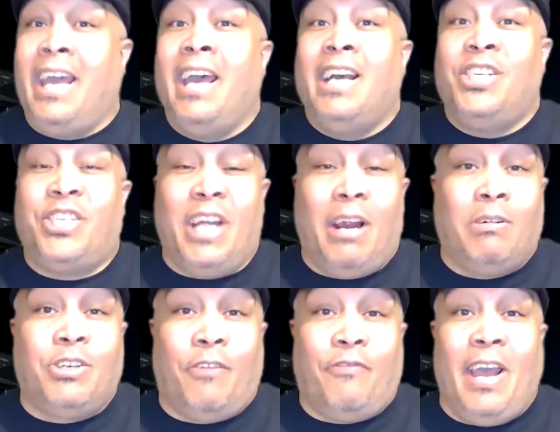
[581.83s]
share
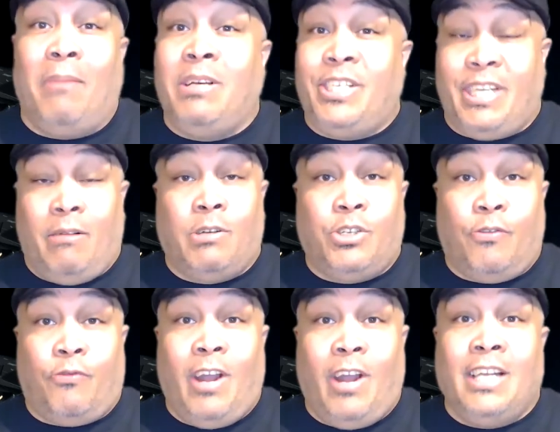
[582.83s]
with your family, share with your
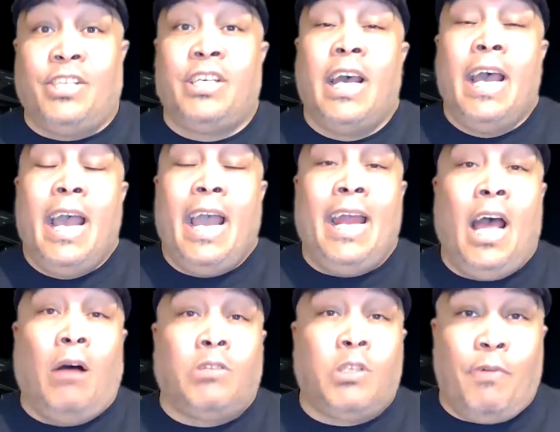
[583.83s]
friends, and
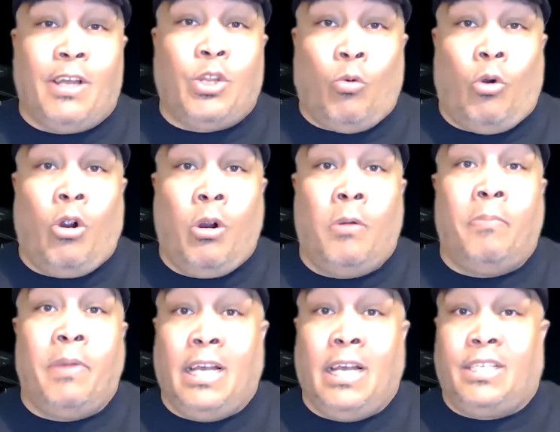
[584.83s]
help spread the word,
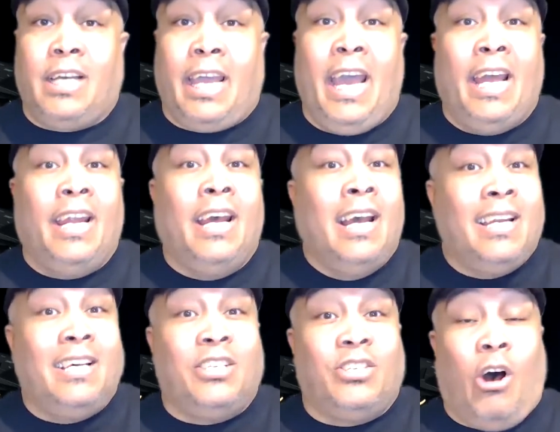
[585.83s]
because again,
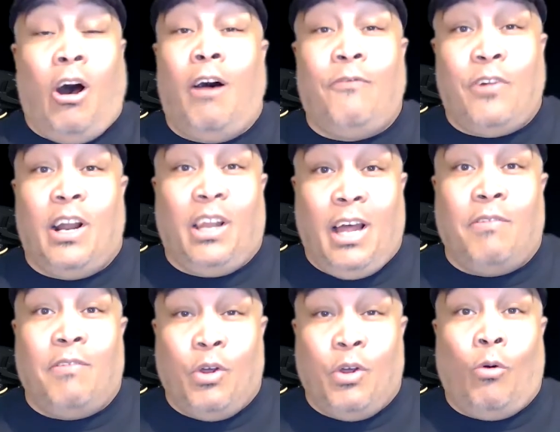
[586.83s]
this is all for the love
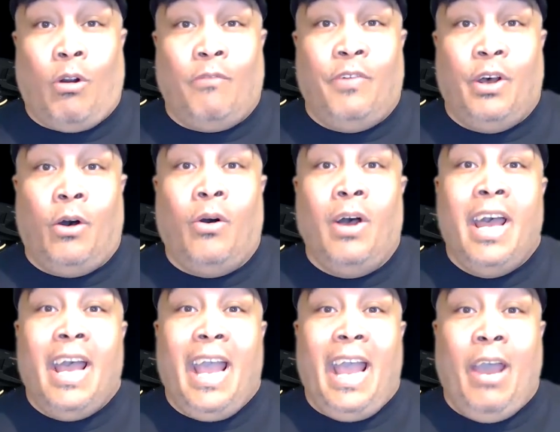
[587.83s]
of the Orville.
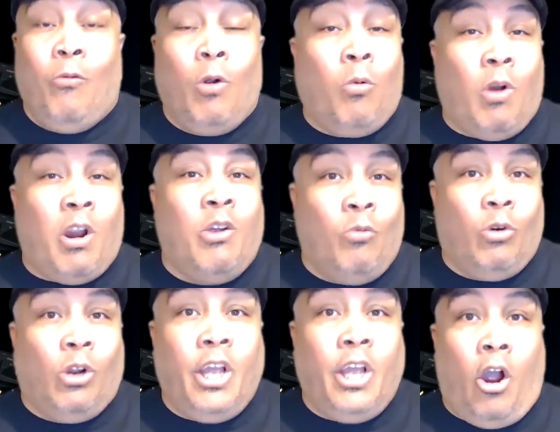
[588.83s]
And we're working
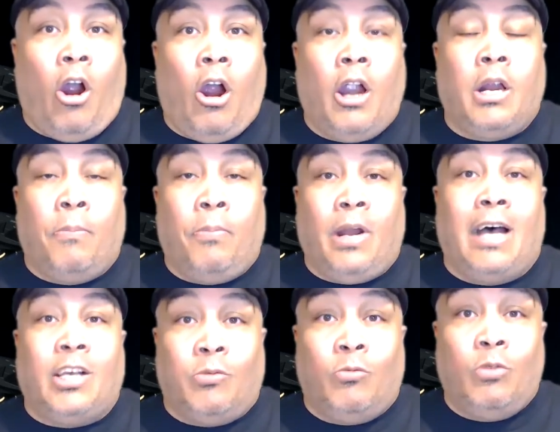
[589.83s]
really hard to put
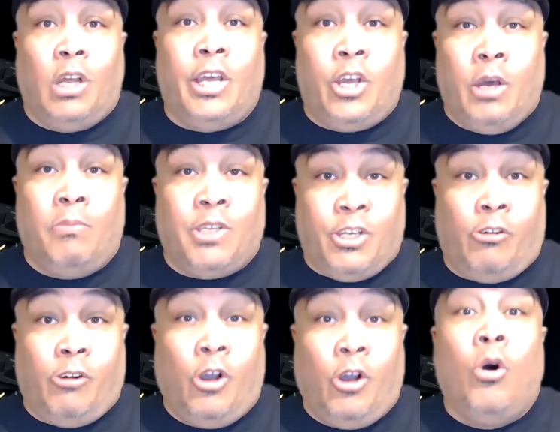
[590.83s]
out some really good
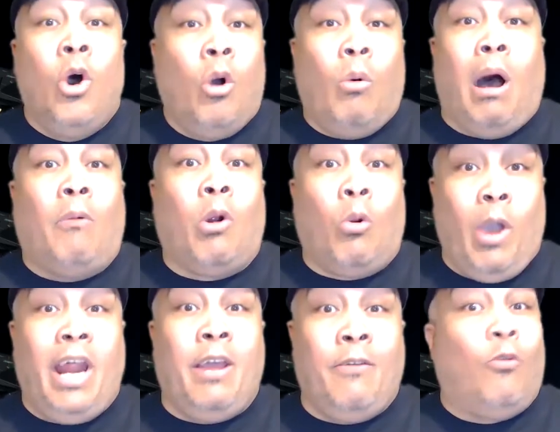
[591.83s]
material while we're
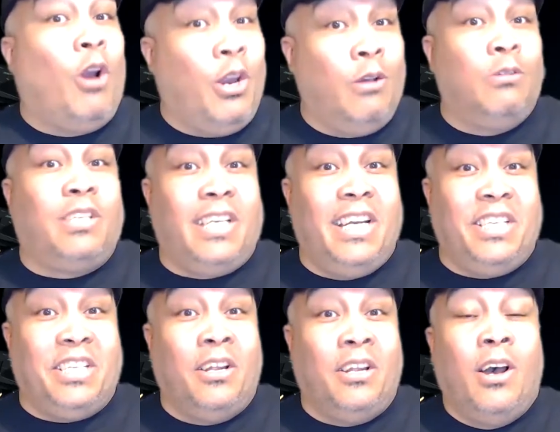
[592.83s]
waiting for a new
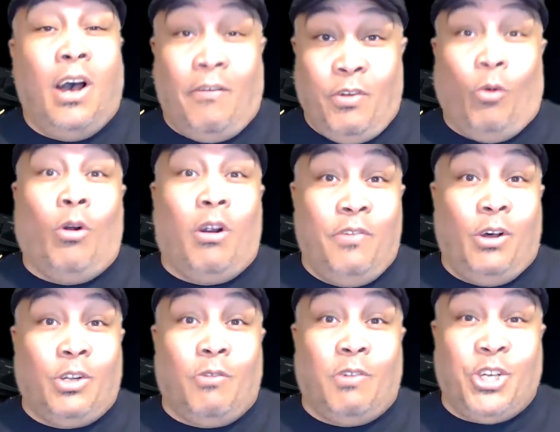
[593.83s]
season of the Orville
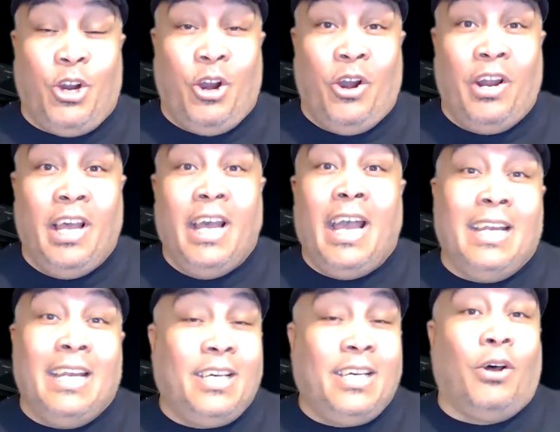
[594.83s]
to return.
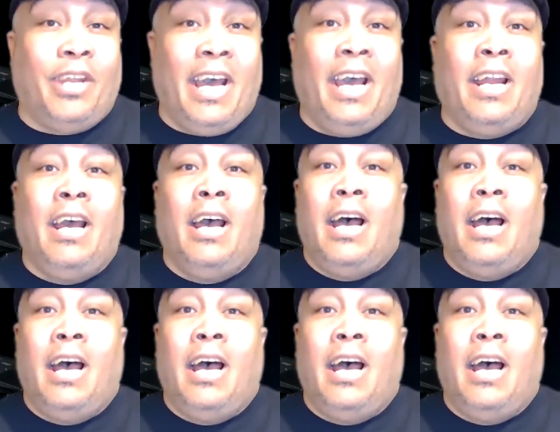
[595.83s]
Until then,